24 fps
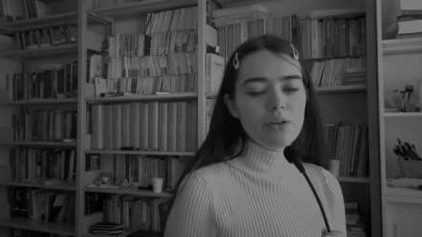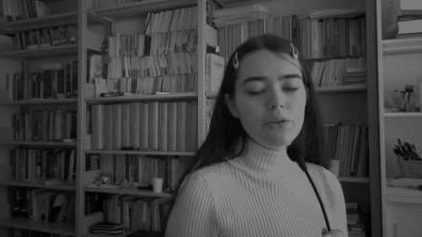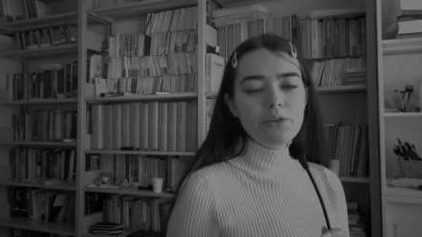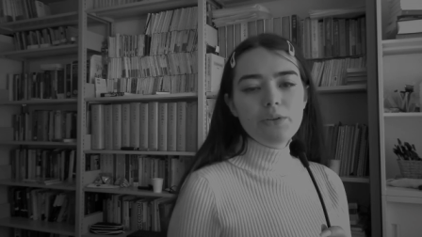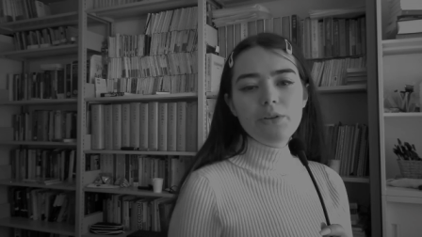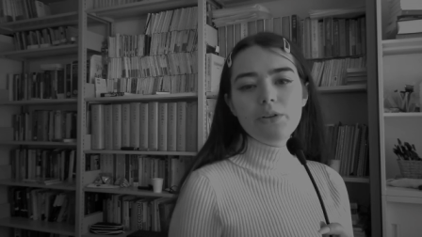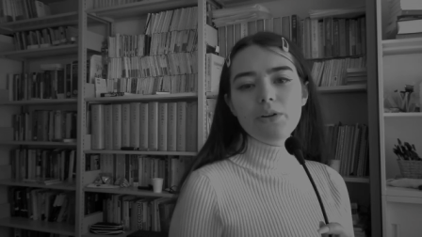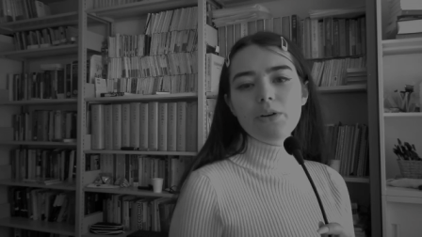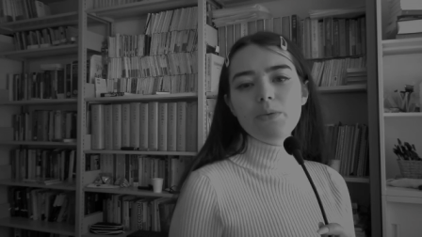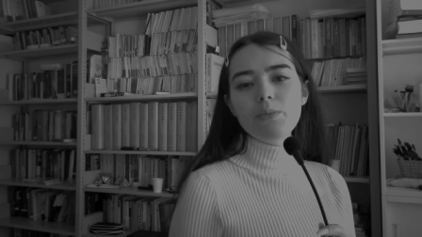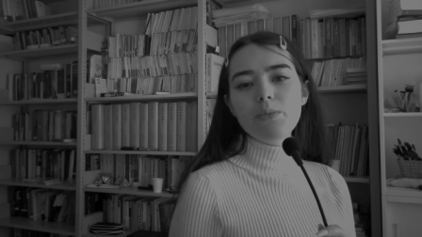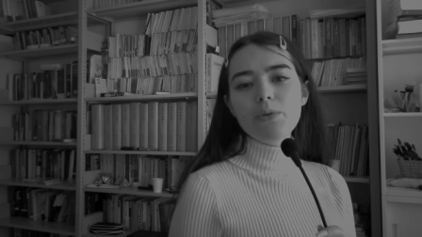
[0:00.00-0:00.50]
who
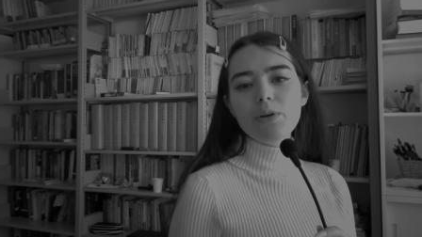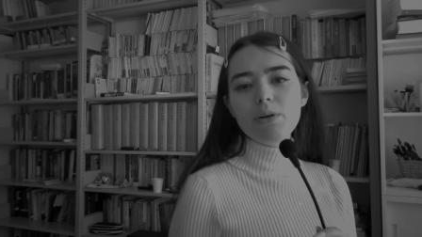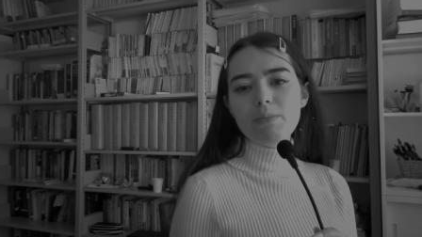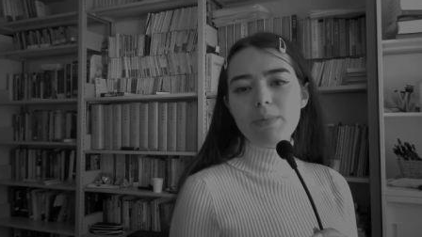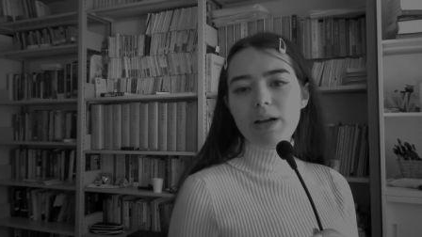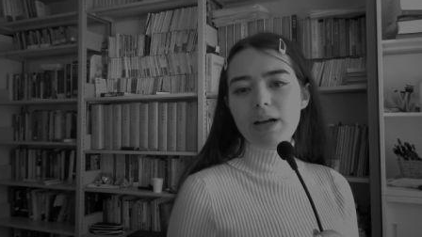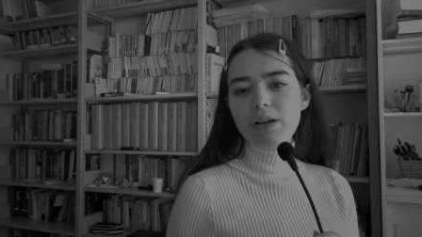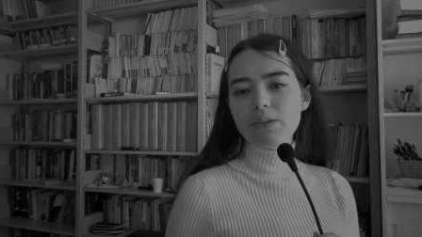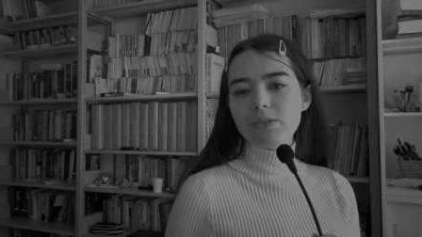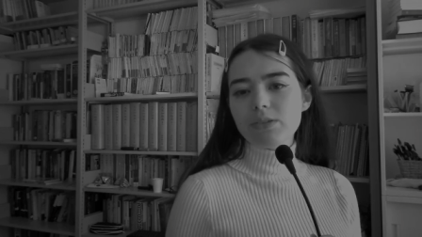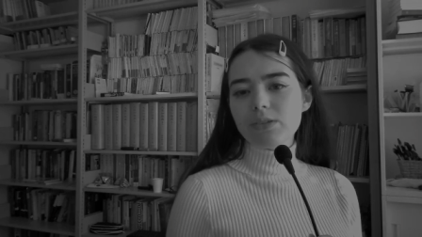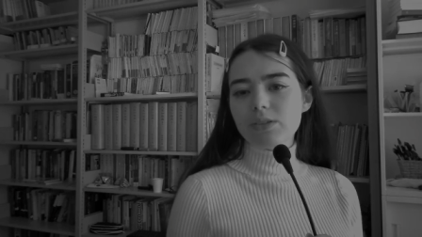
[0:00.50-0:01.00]
no more
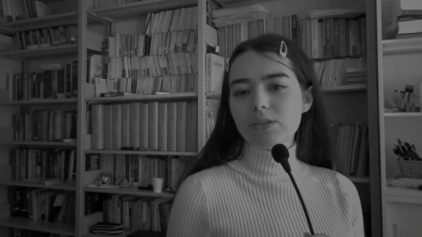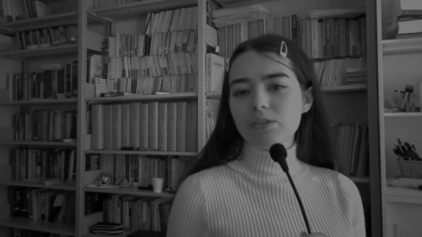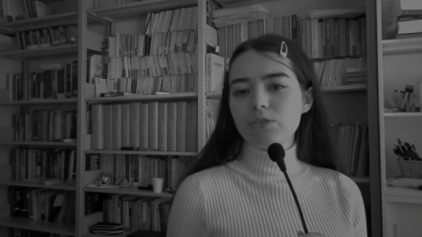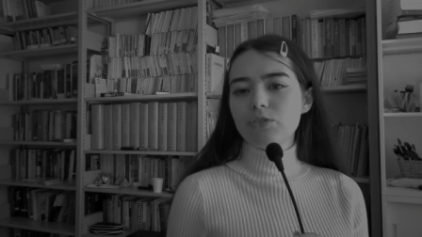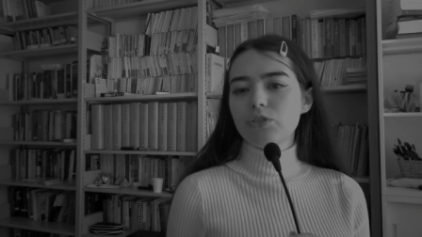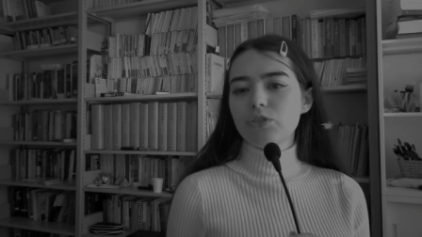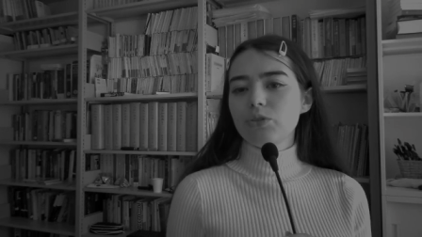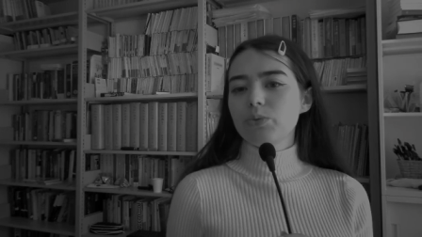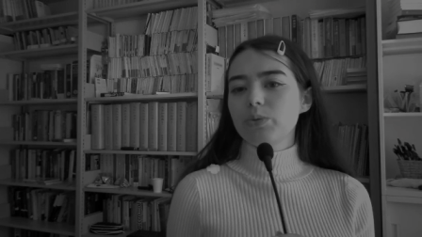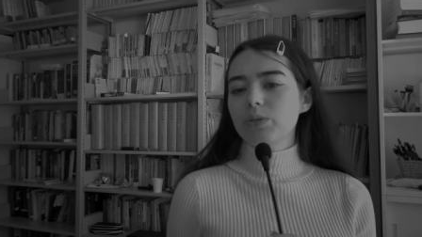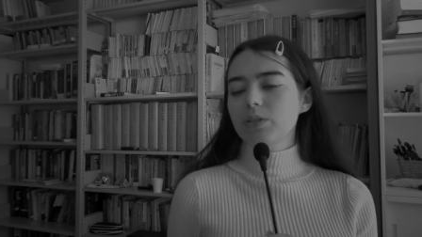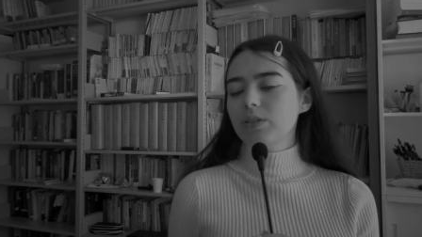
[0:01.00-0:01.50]
mounts the
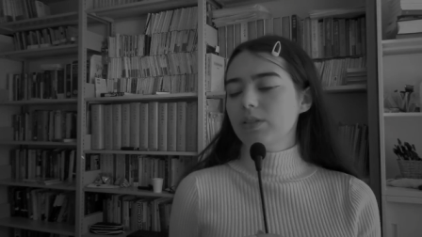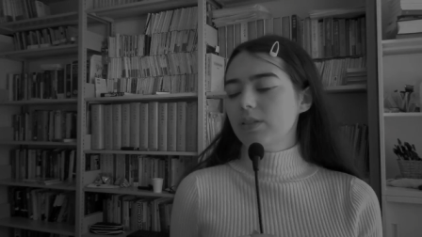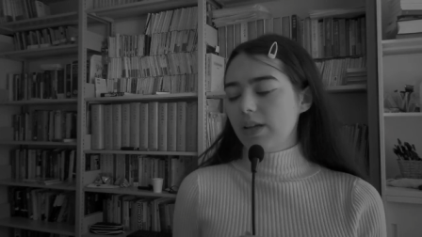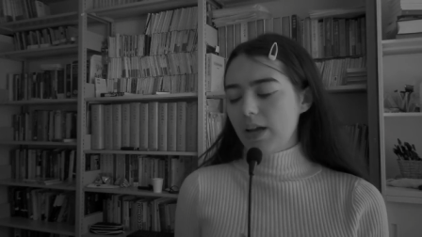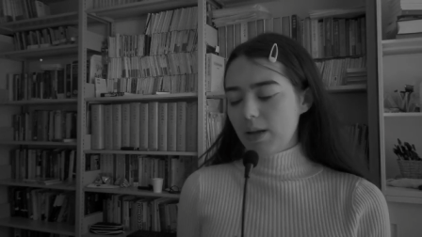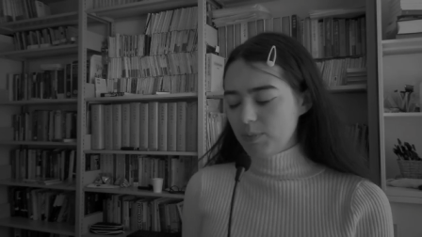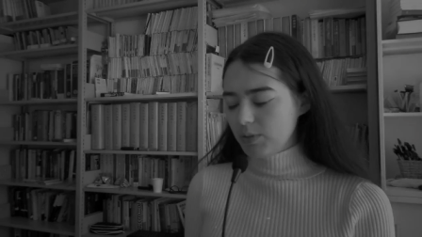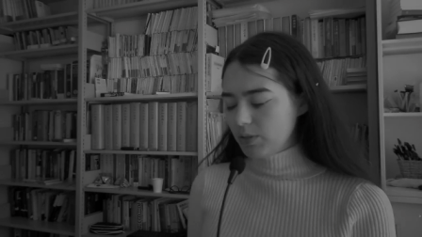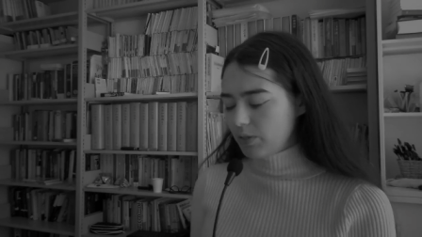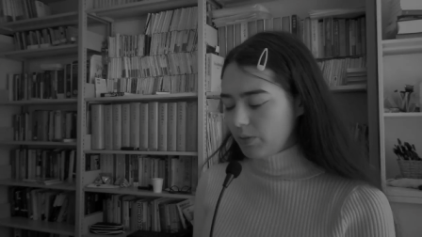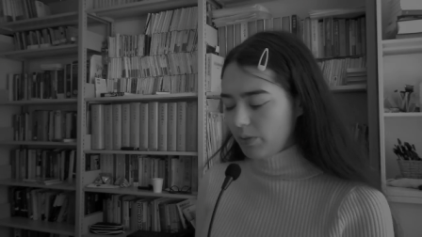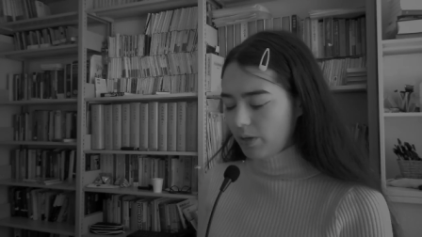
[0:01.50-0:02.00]
jeweled
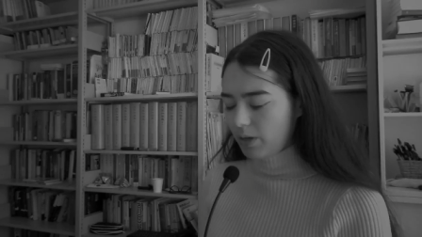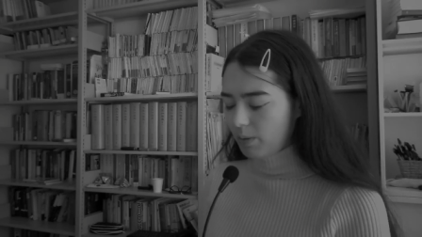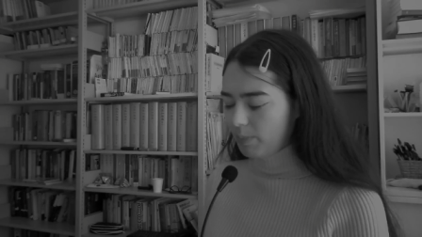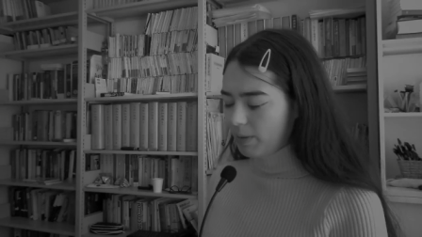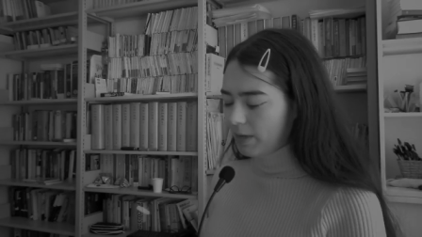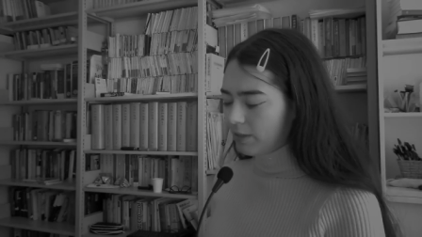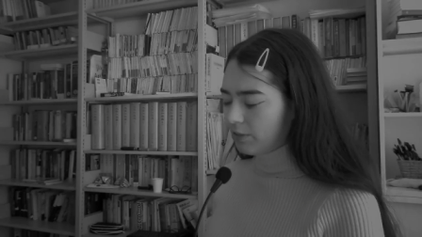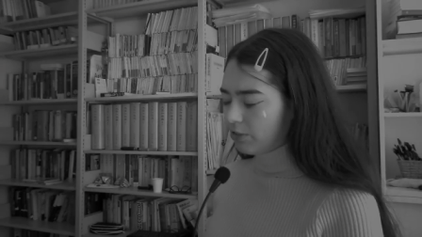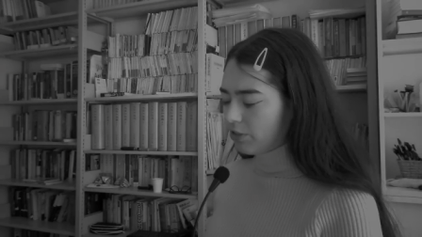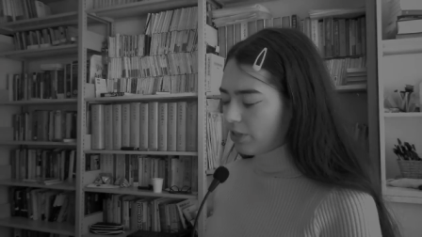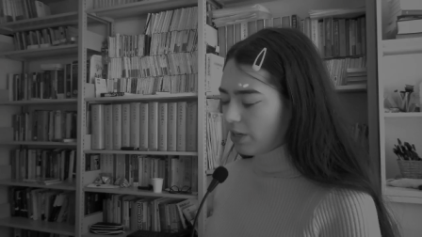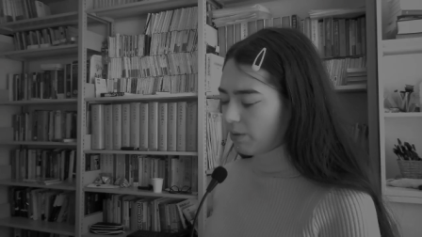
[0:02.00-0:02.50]
steps to her
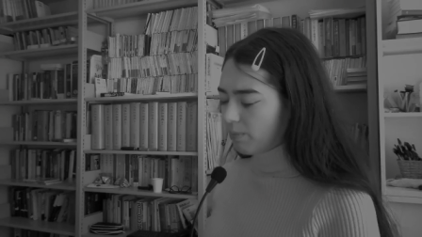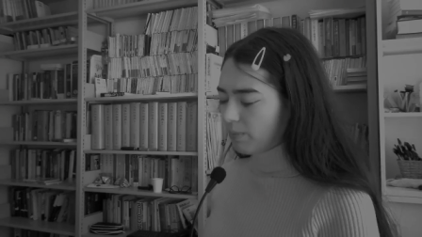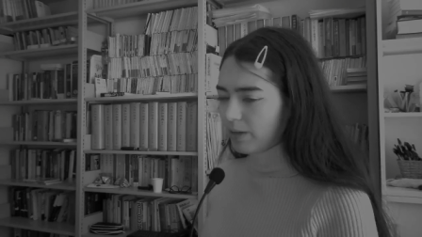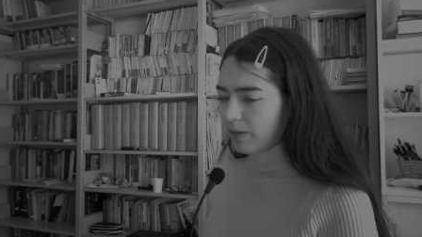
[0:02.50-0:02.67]
bedchamber.